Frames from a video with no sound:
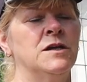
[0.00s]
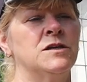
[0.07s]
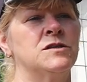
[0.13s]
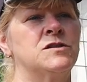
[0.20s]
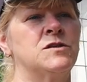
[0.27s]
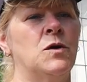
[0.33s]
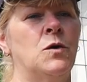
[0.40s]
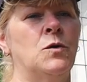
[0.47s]

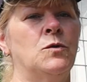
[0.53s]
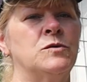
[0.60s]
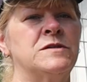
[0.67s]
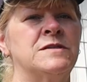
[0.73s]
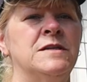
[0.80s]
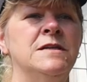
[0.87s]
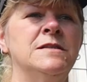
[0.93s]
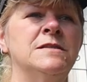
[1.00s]
So
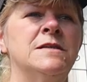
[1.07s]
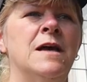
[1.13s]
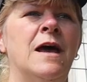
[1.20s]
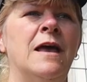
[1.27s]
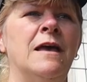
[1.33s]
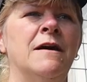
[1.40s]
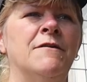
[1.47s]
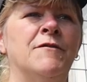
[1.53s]
since
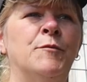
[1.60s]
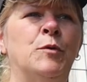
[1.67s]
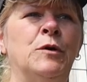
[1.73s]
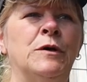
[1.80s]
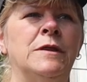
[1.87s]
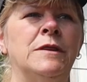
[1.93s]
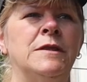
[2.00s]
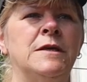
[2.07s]
I have
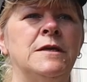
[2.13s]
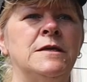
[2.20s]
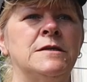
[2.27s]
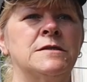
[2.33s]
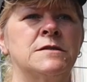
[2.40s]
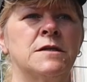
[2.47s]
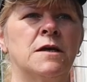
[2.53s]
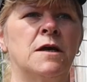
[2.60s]
put
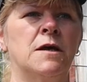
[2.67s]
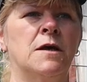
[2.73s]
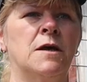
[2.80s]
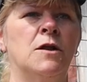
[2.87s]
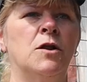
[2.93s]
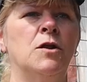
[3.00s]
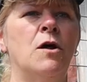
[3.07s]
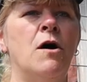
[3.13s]
these
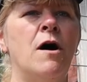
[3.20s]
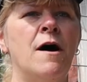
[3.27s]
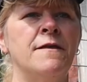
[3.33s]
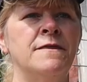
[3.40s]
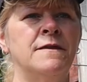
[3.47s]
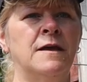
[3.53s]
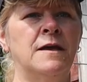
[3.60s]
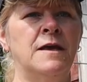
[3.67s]
cloth
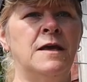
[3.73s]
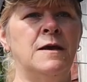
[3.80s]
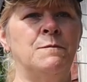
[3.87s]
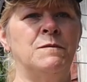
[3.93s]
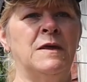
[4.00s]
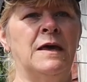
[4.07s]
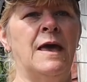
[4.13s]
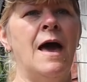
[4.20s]
to keep
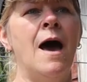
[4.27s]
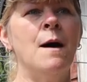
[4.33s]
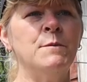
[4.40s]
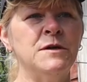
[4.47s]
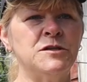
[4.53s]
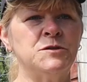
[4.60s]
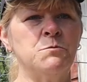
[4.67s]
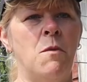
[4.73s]
the
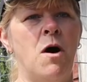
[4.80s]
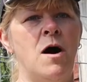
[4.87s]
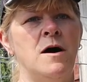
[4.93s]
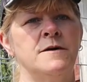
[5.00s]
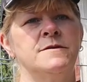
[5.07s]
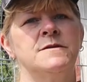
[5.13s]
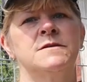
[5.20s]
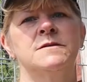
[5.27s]
cabbage
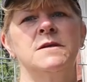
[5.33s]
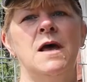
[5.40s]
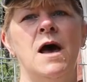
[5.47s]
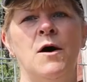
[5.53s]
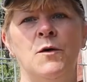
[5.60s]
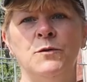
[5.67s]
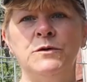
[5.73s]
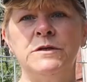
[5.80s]
moths
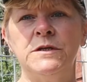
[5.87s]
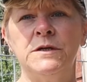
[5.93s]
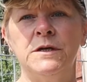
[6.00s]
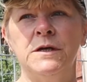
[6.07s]
out,